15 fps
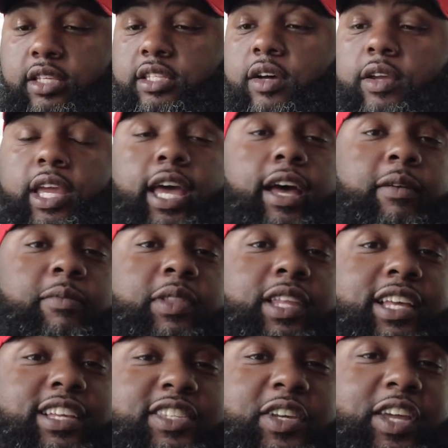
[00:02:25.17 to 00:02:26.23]
yeah,
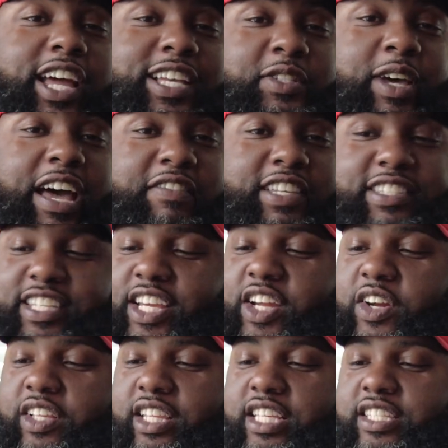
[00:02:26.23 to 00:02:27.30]
so you guys don't have to sit
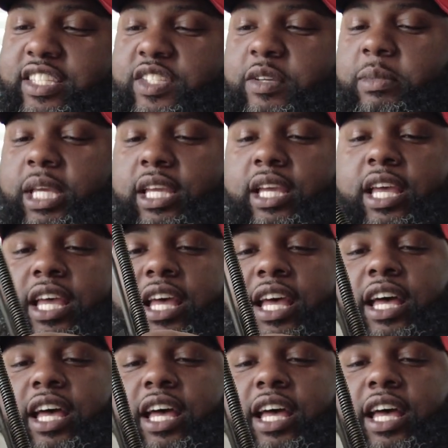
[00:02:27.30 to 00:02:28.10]
here and listen to me